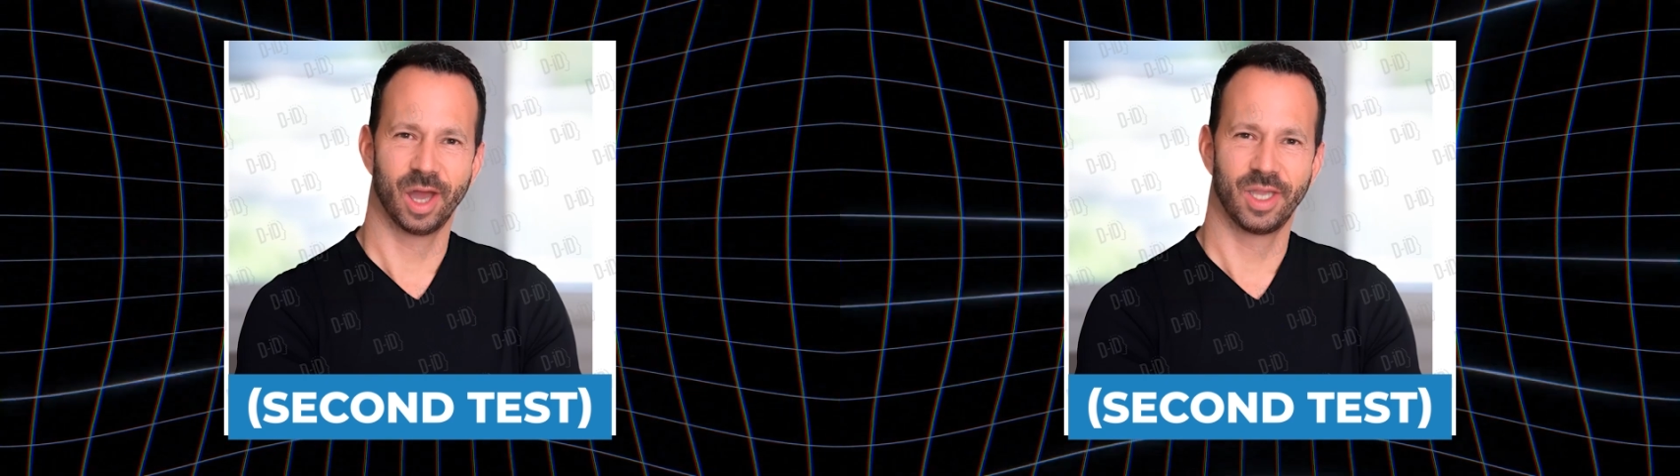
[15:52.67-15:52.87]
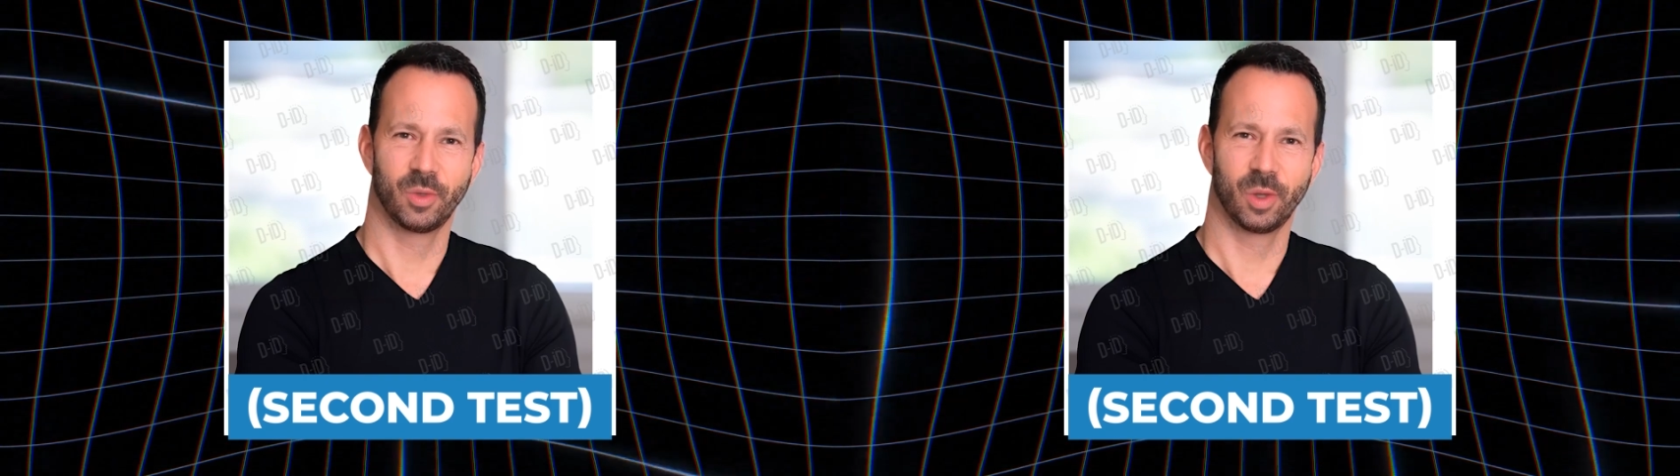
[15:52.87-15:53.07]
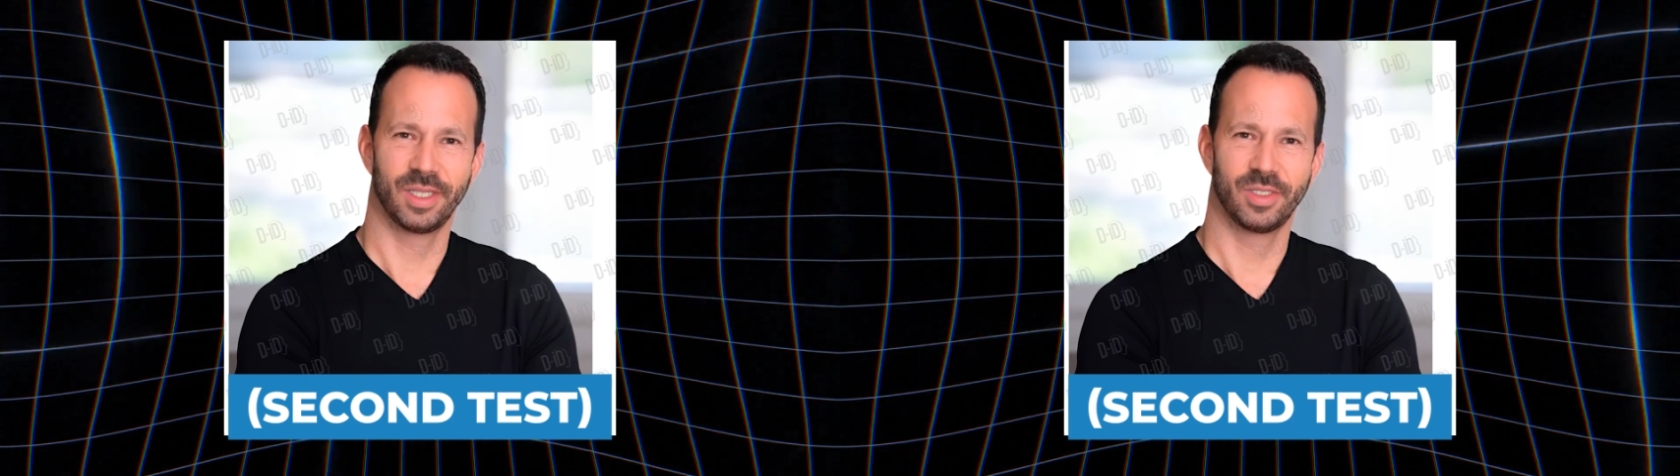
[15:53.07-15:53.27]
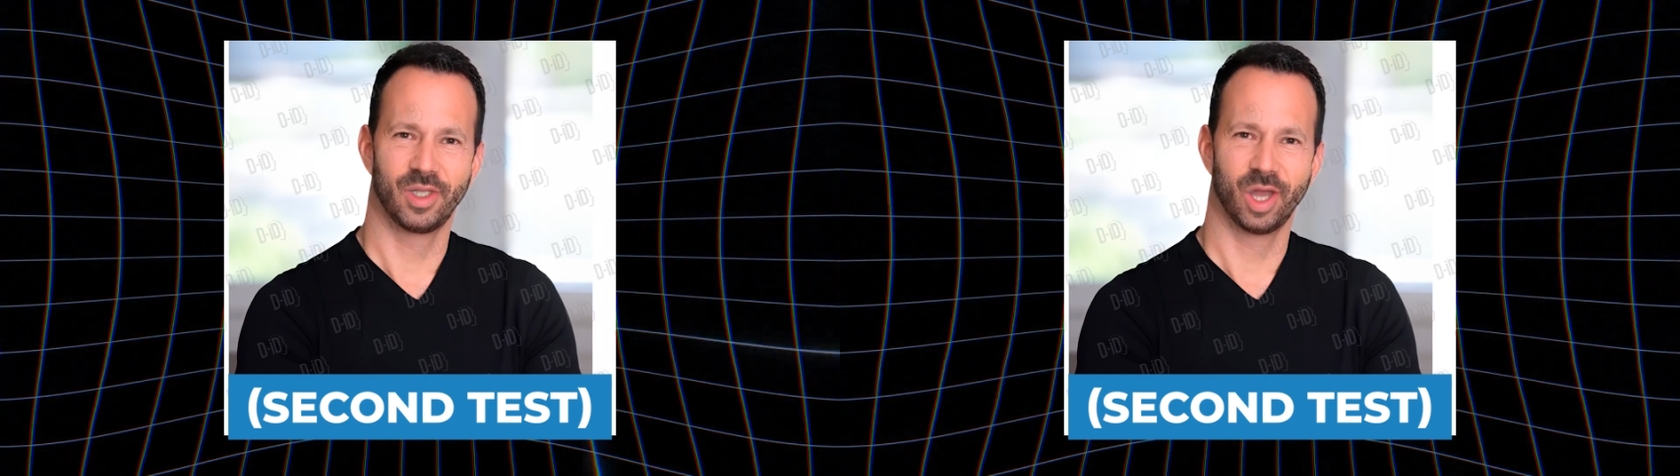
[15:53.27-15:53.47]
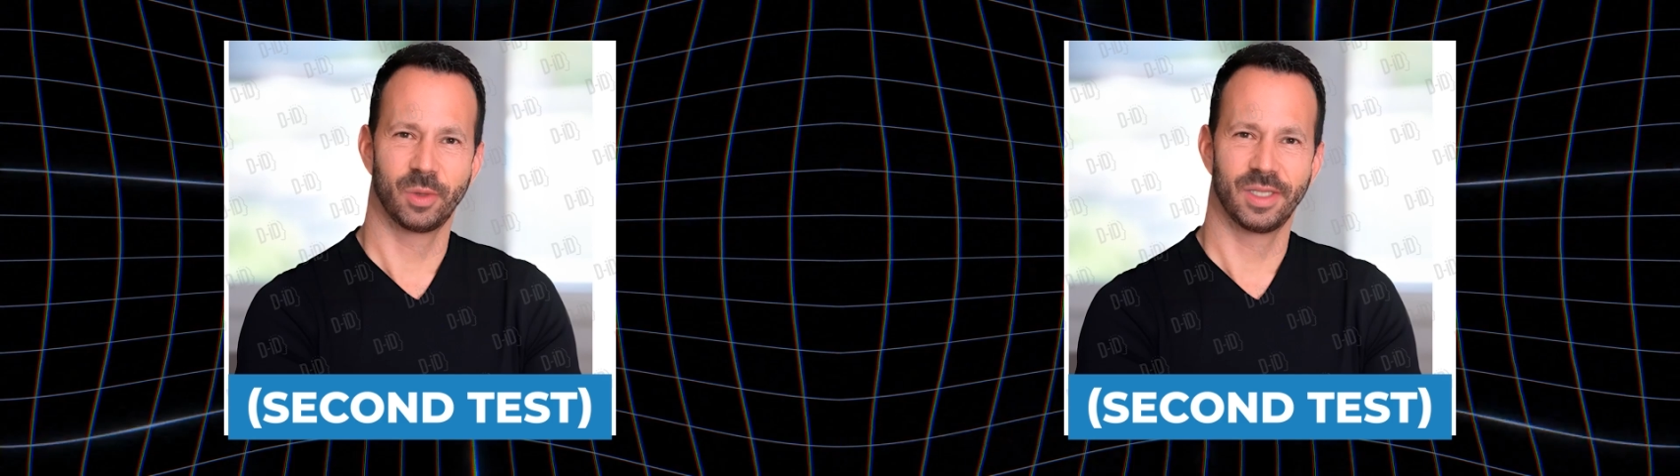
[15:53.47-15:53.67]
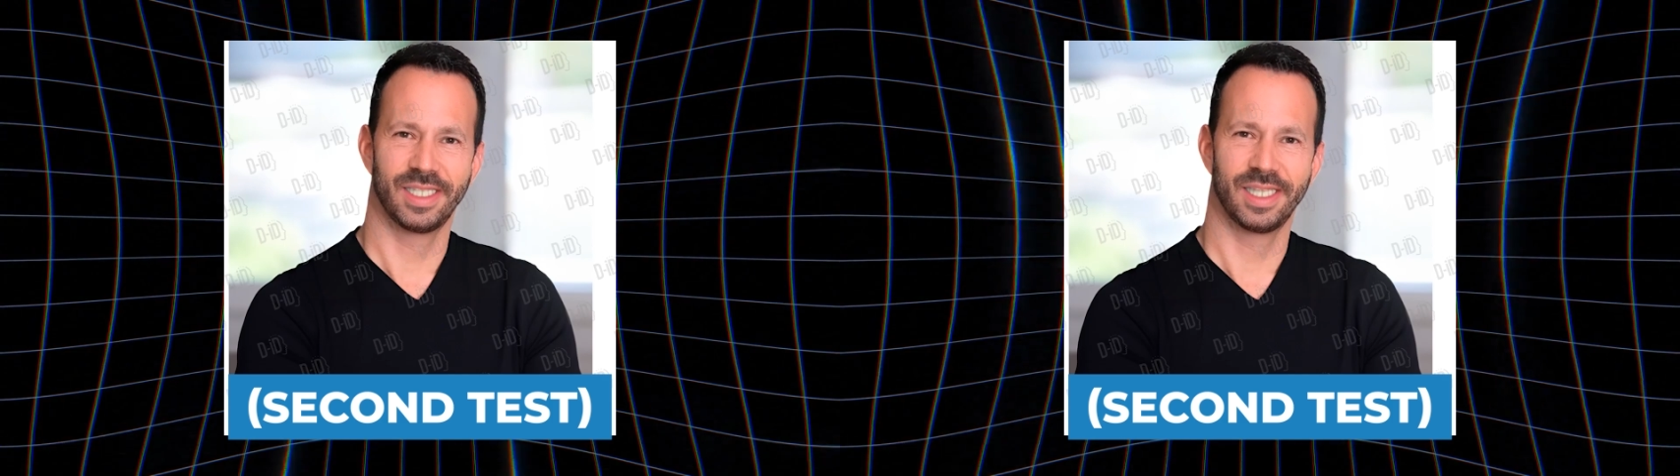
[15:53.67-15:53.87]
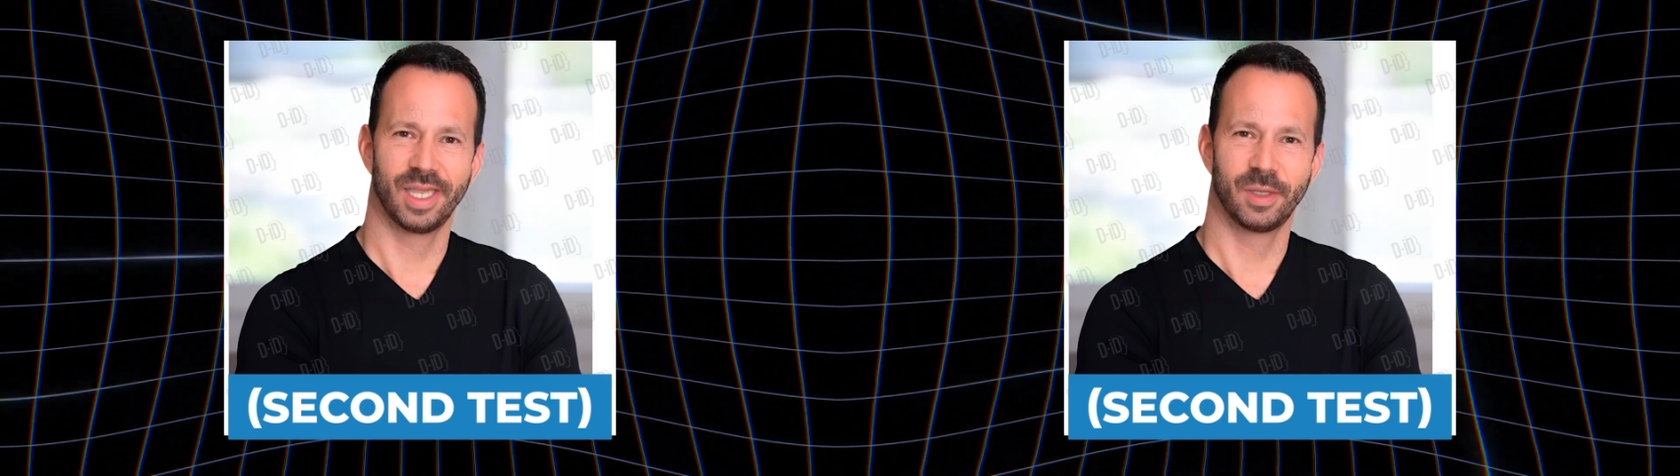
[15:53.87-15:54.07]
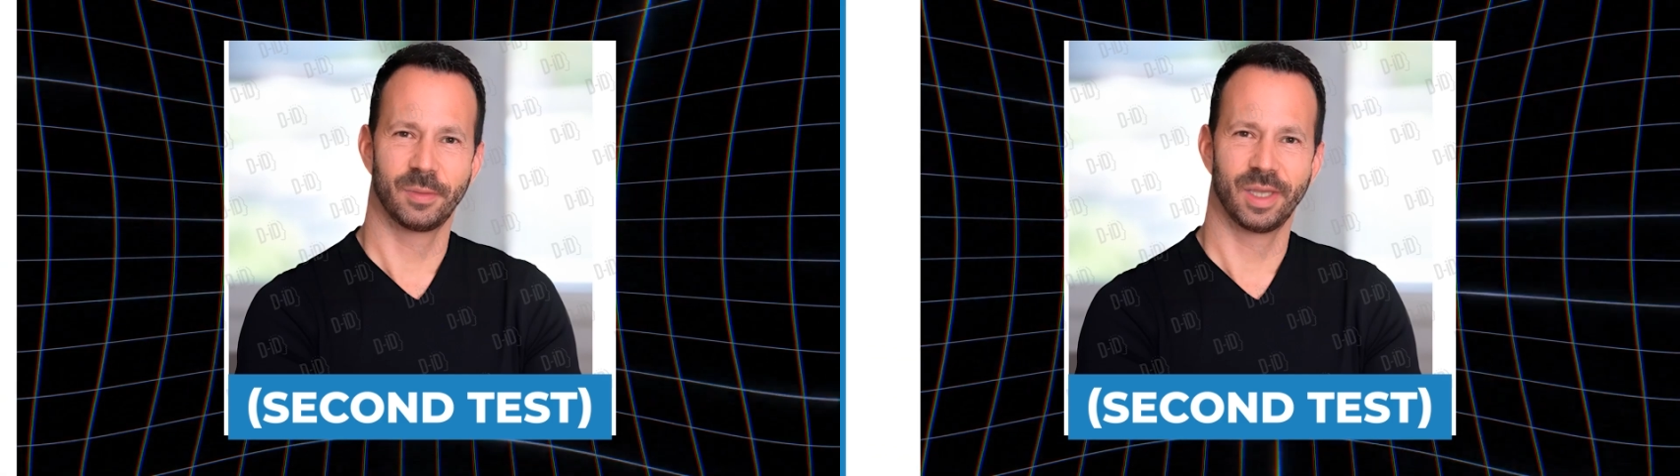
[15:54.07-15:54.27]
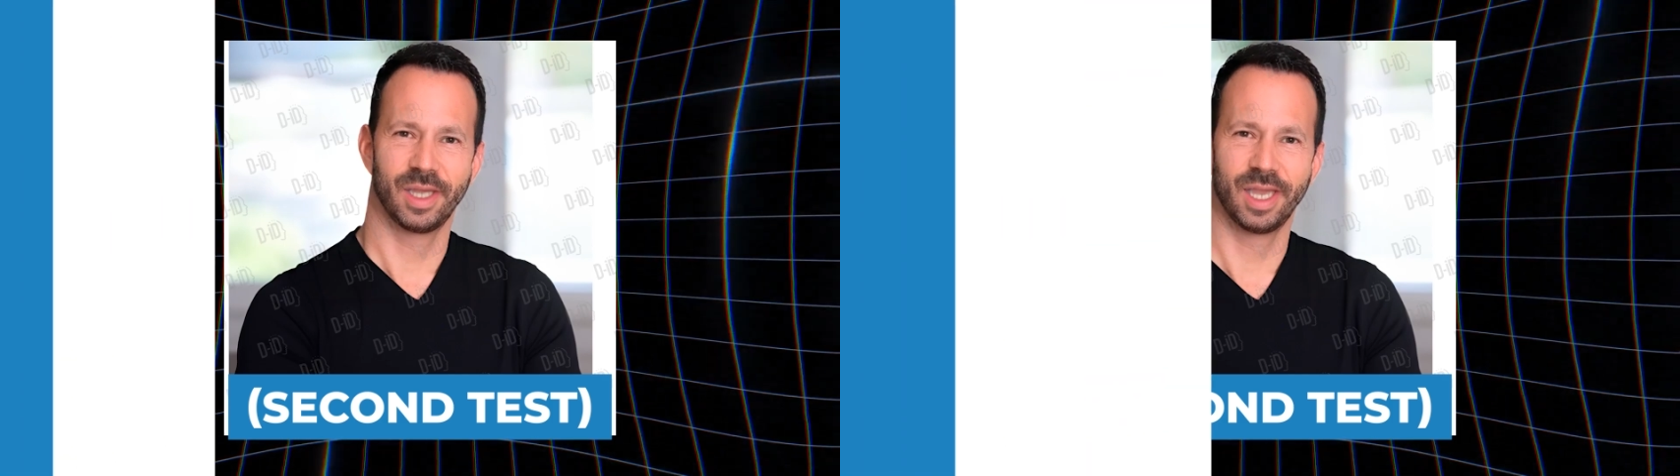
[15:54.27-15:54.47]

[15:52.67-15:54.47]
otherwise they're going to kill me.